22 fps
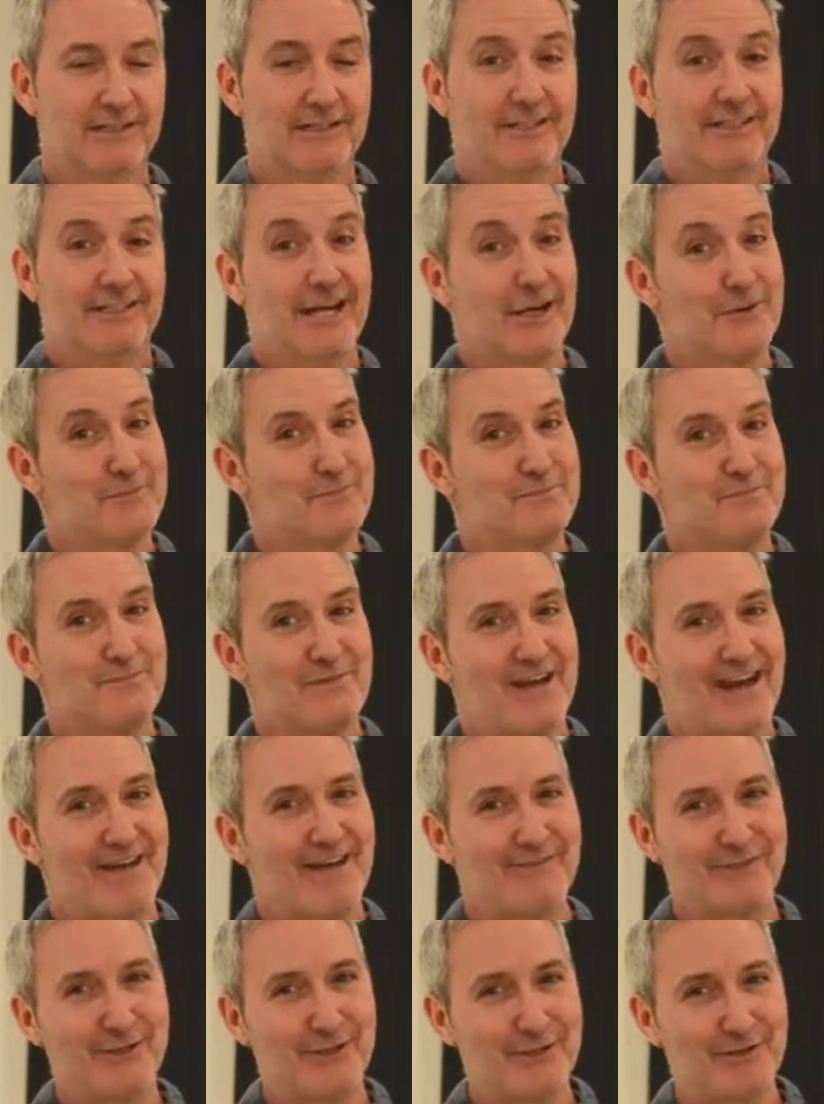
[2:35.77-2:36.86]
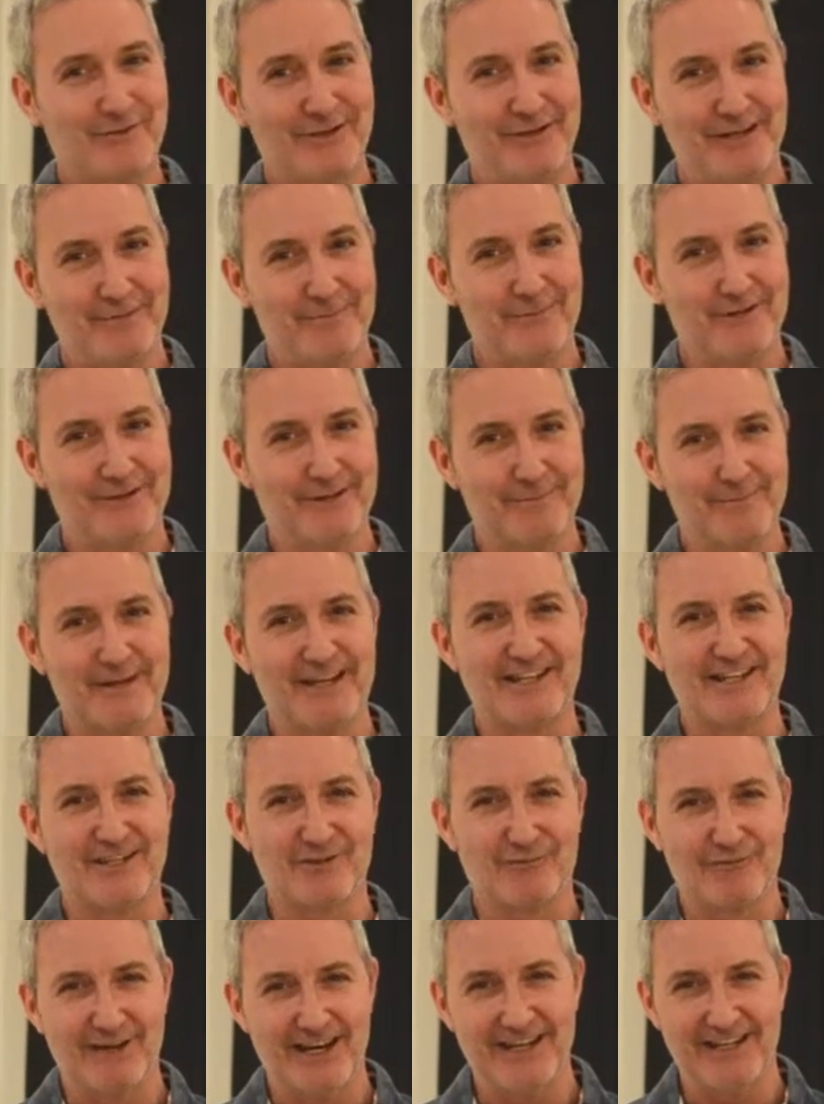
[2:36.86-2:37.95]
Now, I have to agree with the
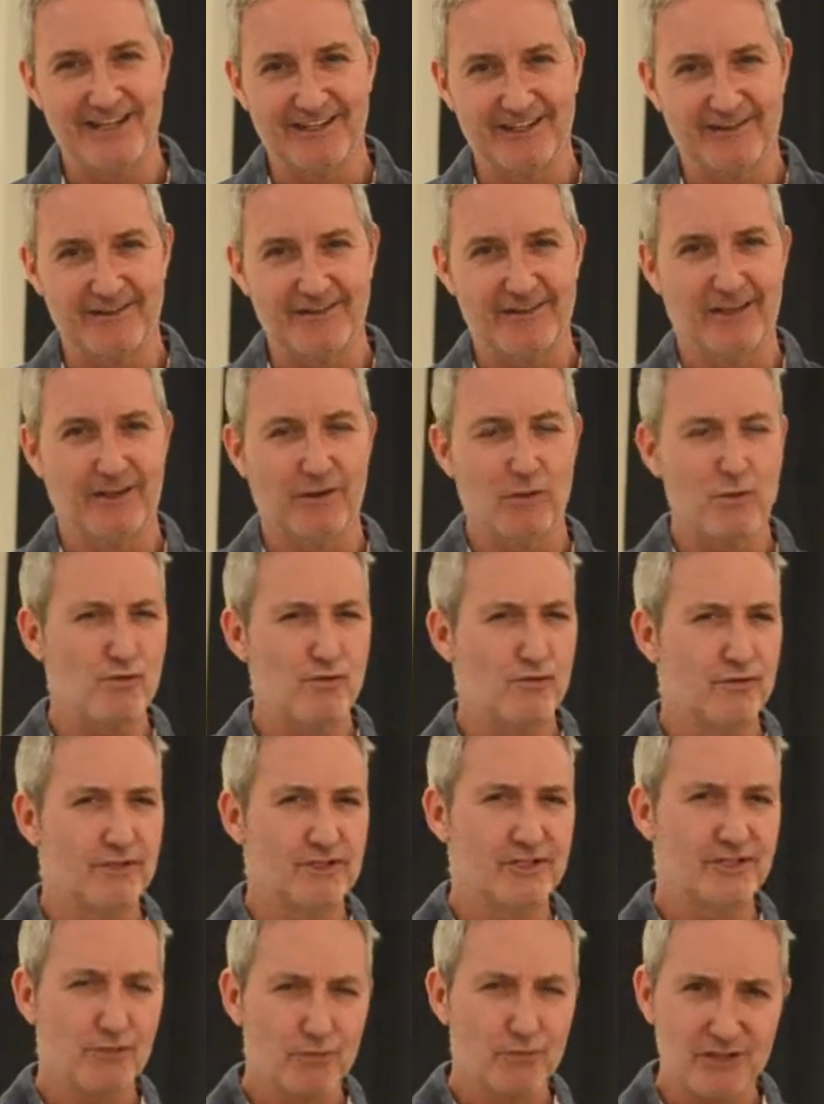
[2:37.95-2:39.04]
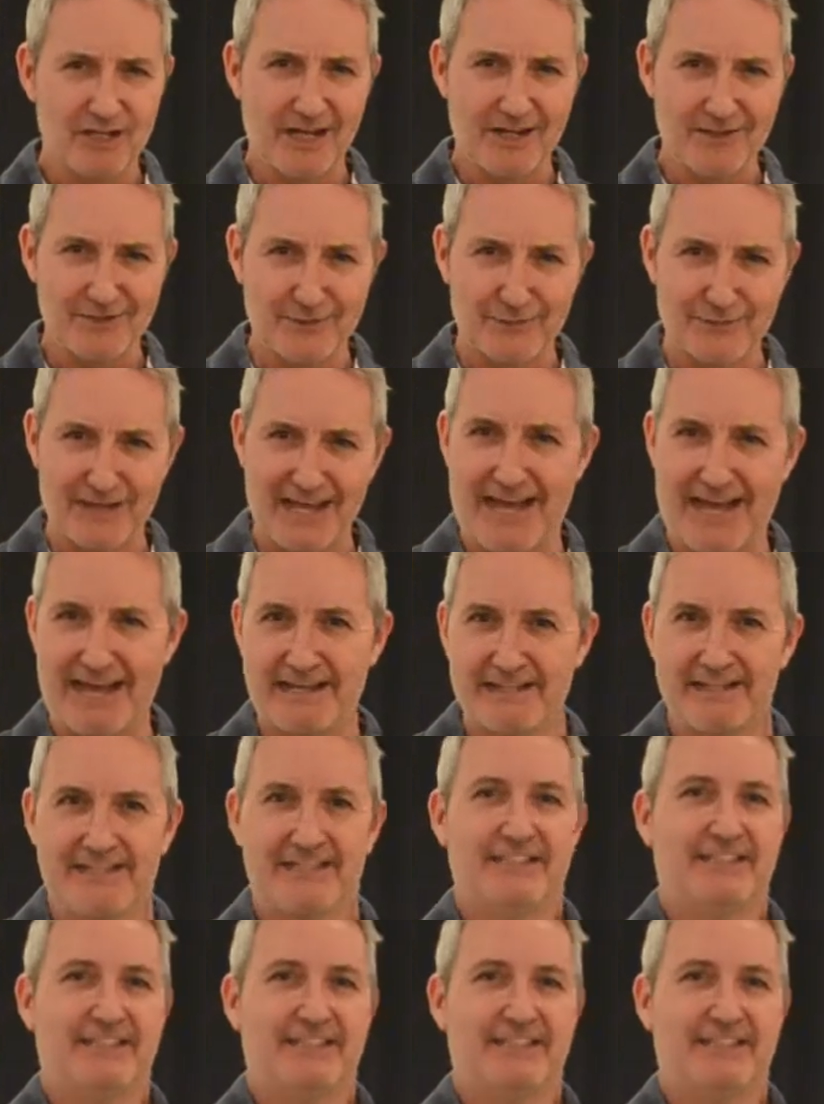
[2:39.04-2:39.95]
Mediterranean thing. Oh, so jealous of that.